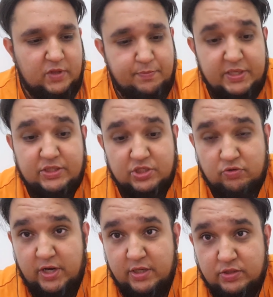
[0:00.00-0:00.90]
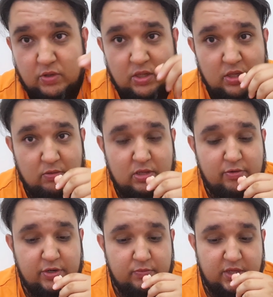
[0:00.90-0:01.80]
Pizza's great as well. I'll
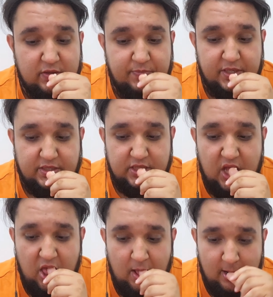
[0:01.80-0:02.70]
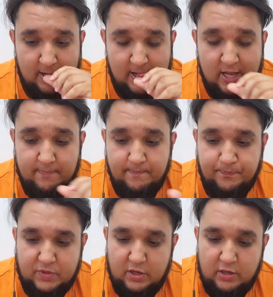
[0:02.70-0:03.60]
carry on with that pizza.
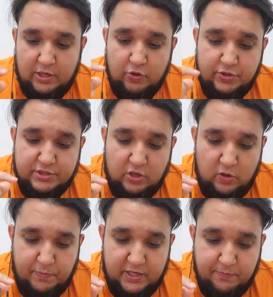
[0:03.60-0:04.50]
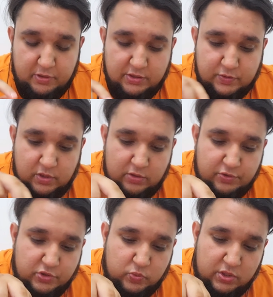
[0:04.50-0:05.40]
And I know there's a lot of people as well who
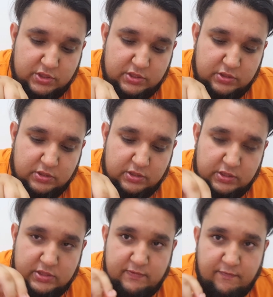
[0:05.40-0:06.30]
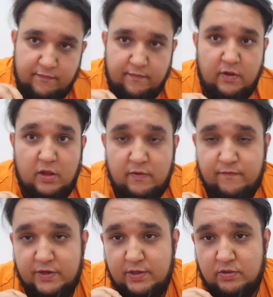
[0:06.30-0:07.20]
does watch this uh,
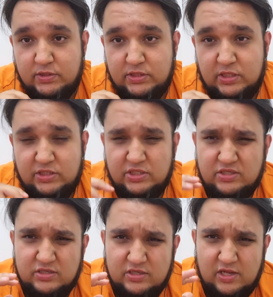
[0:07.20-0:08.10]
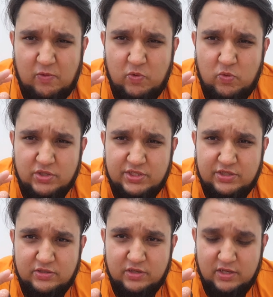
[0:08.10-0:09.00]
video and say, just come and watch
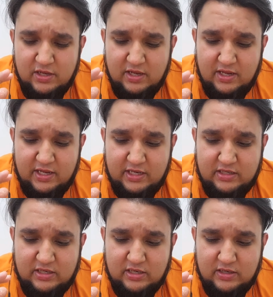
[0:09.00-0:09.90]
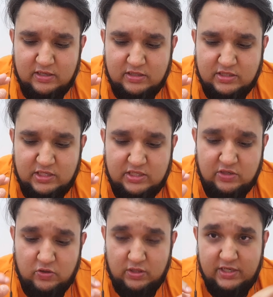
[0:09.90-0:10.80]
you eat. Just eat it
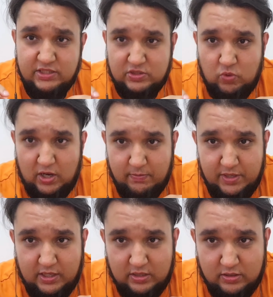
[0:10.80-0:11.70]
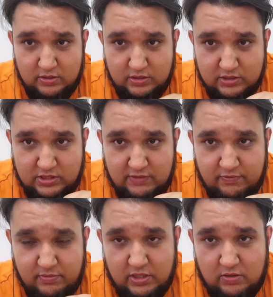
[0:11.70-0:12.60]
all. It is quite big. You see
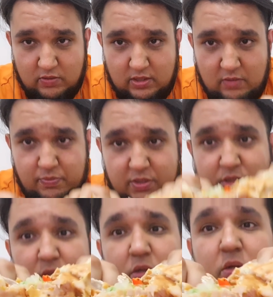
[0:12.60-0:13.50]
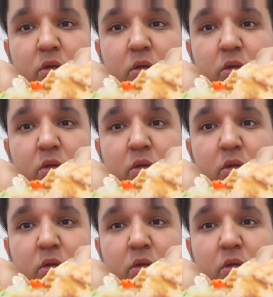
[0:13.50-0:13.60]
from me, I'll go get a picture there.